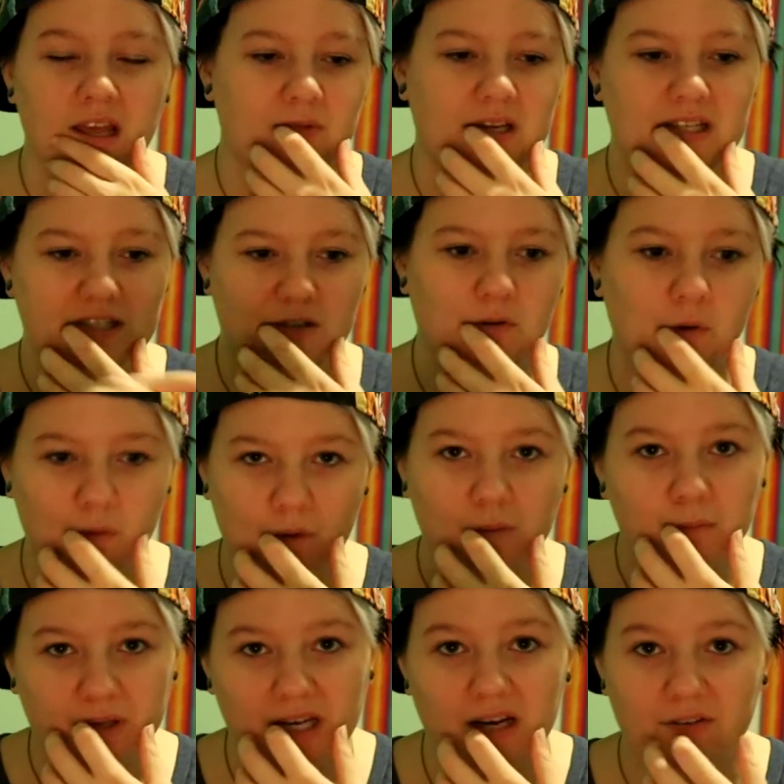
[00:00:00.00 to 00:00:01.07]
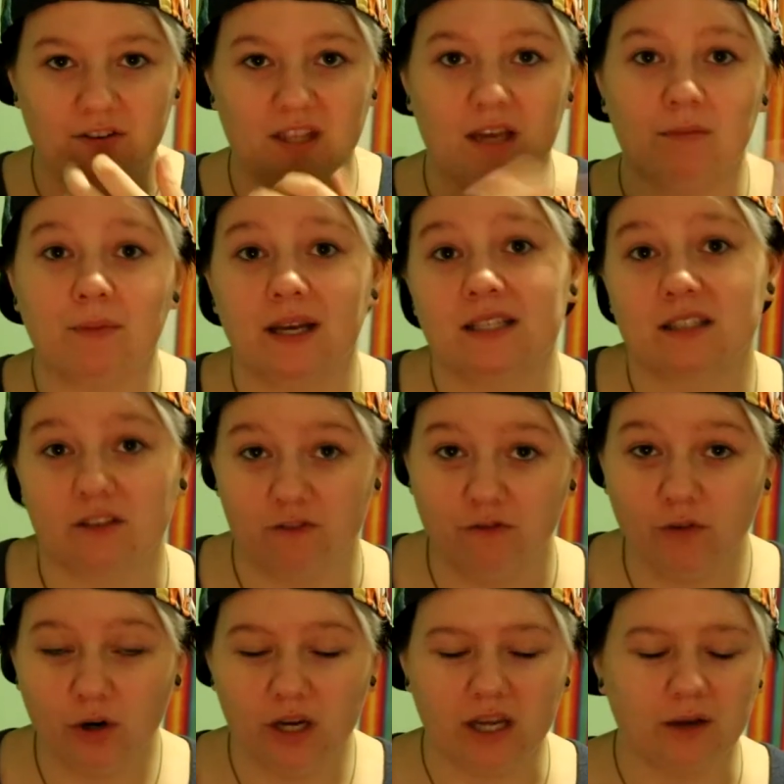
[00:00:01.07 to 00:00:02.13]
And so it would blend everything basically
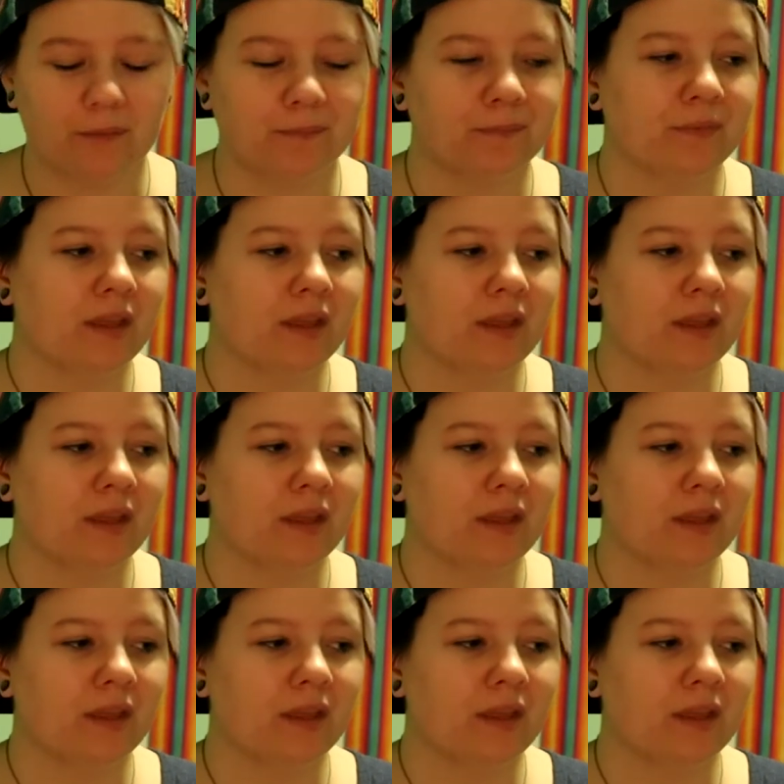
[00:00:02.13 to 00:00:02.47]
for you.